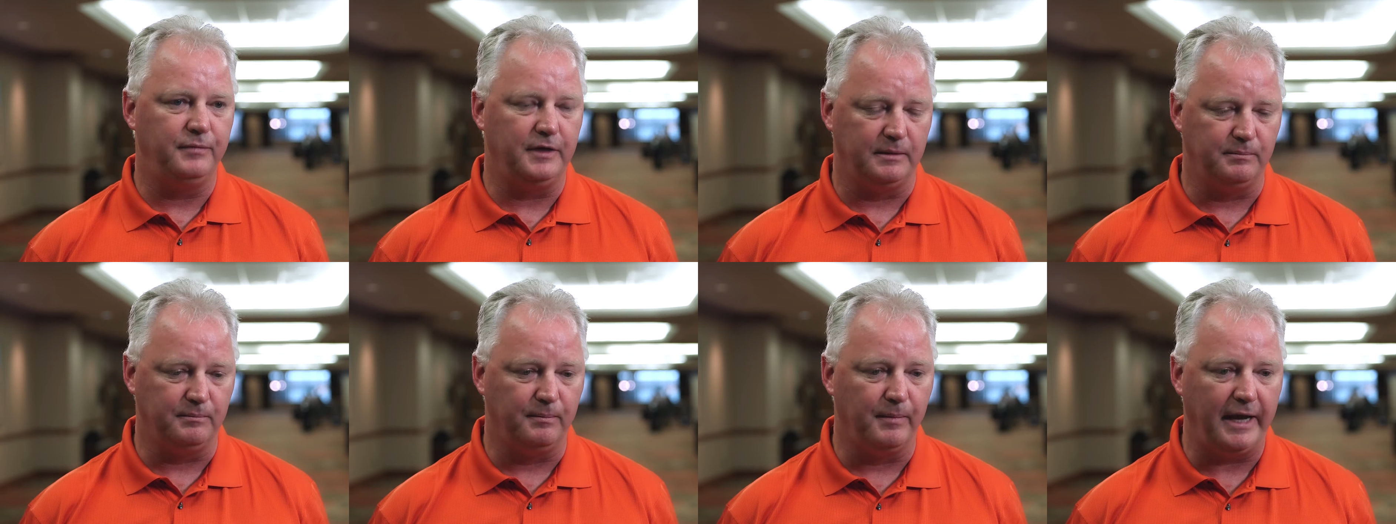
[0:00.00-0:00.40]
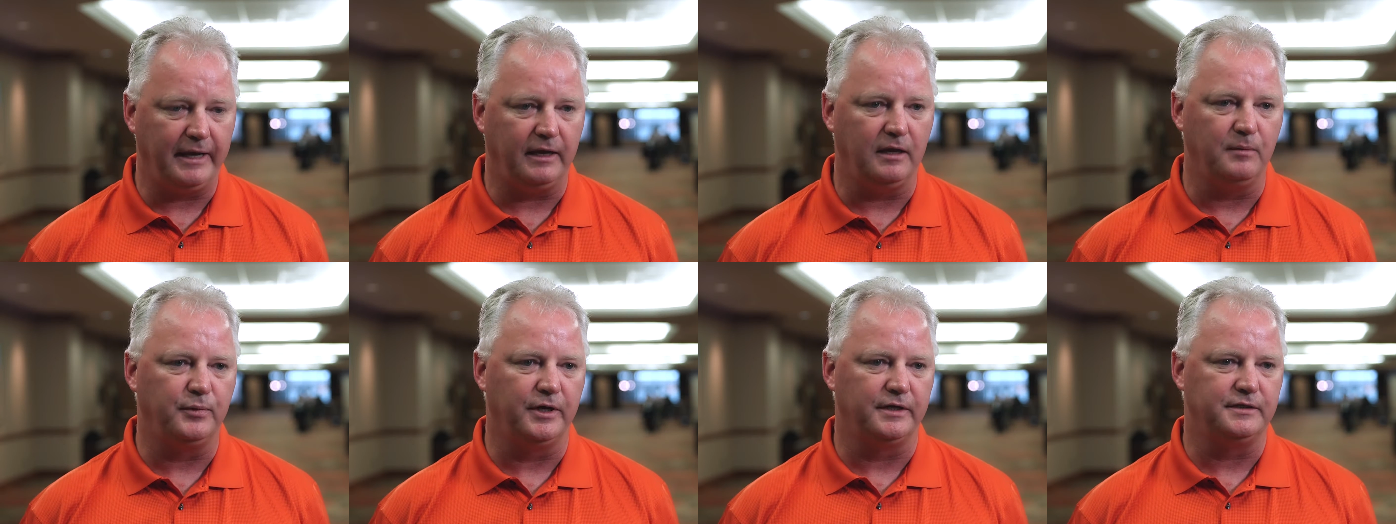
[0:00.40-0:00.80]
and
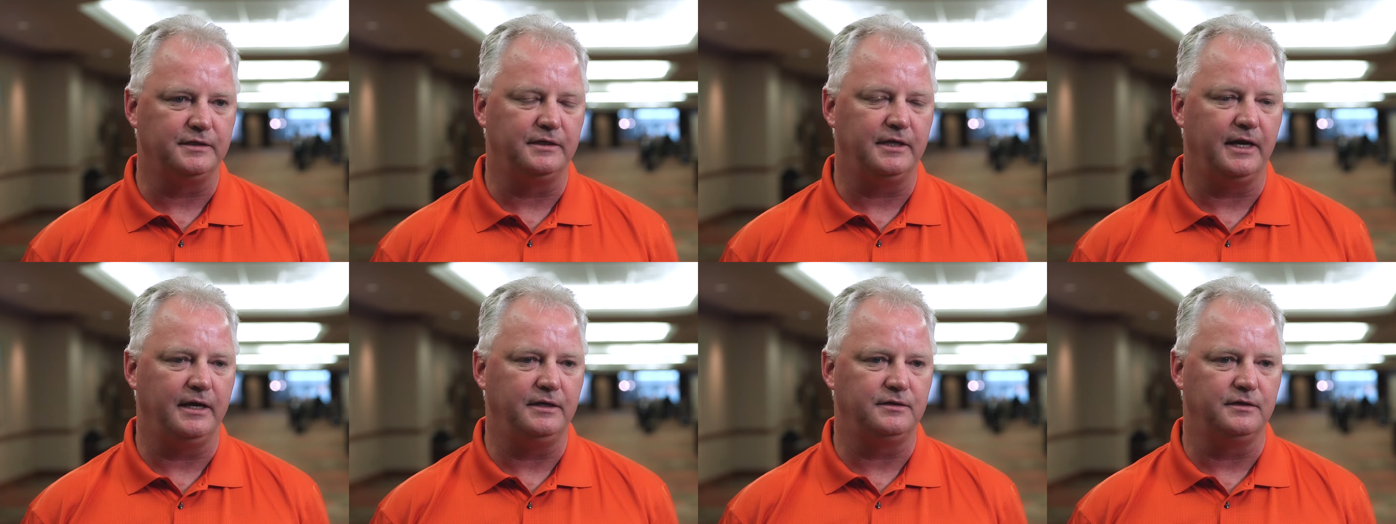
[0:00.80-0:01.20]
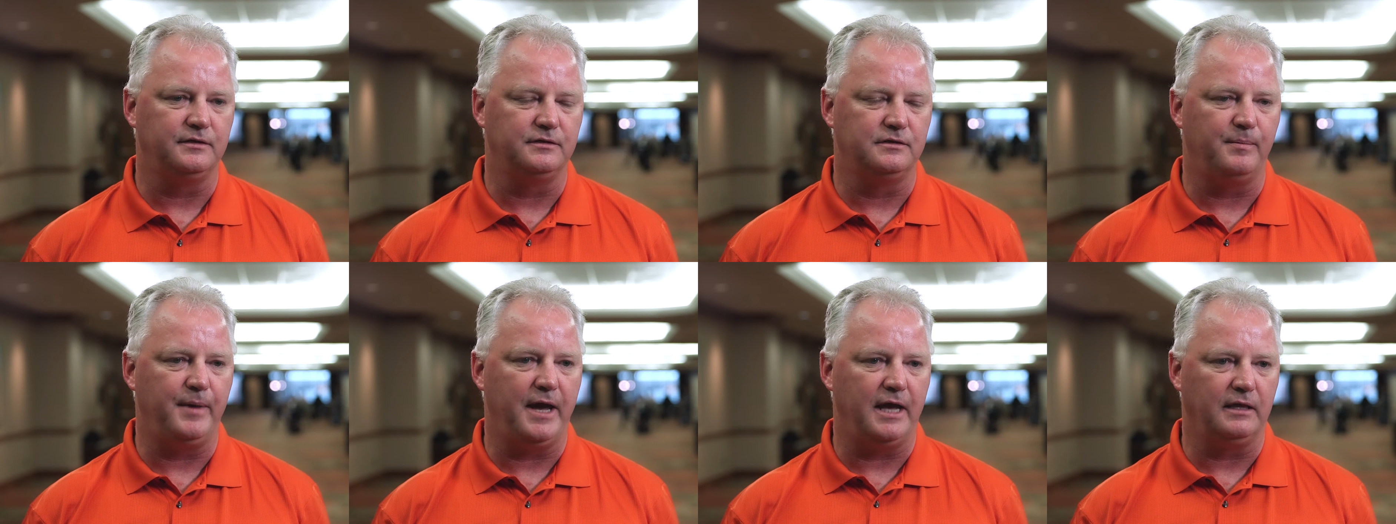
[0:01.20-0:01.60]
making
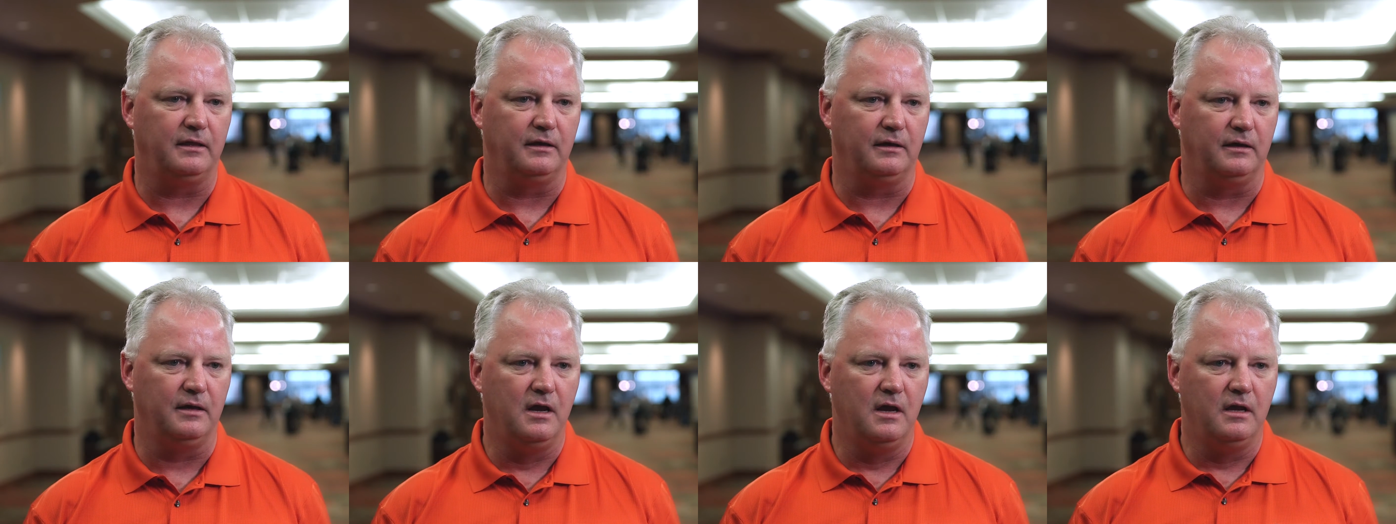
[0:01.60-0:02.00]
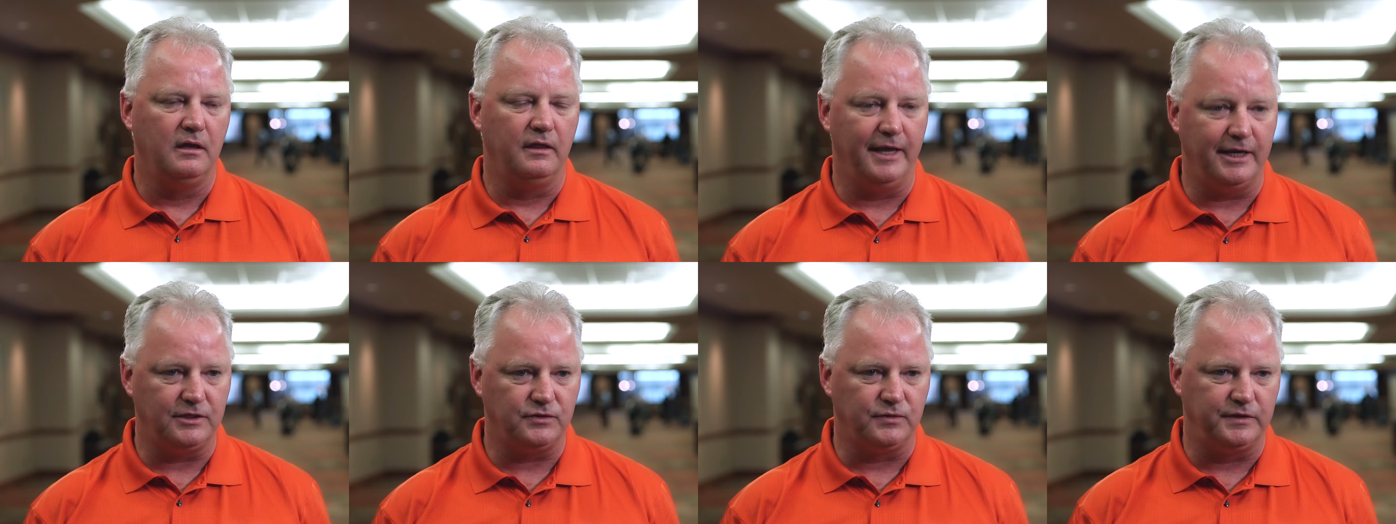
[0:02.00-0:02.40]
presentations about the,
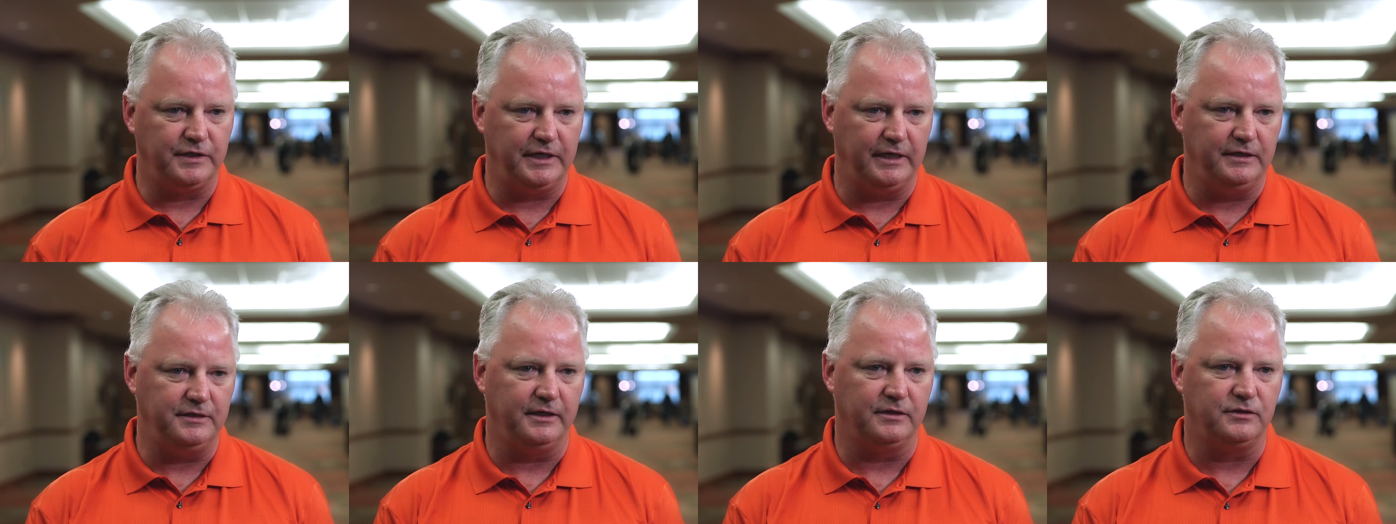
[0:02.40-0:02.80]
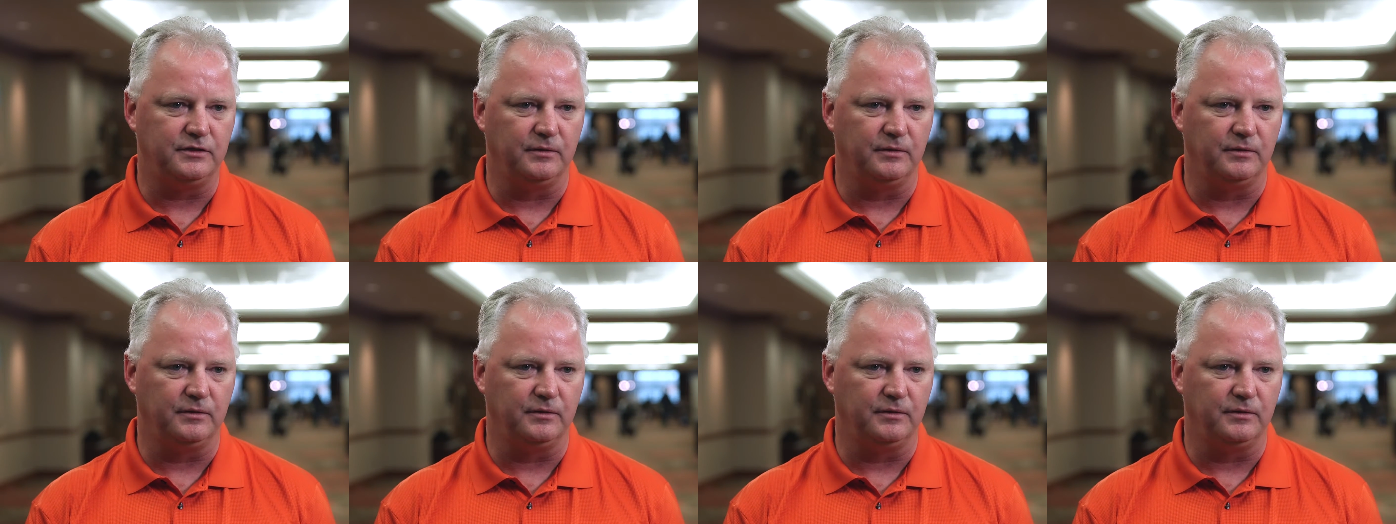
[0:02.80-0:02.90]
their strategic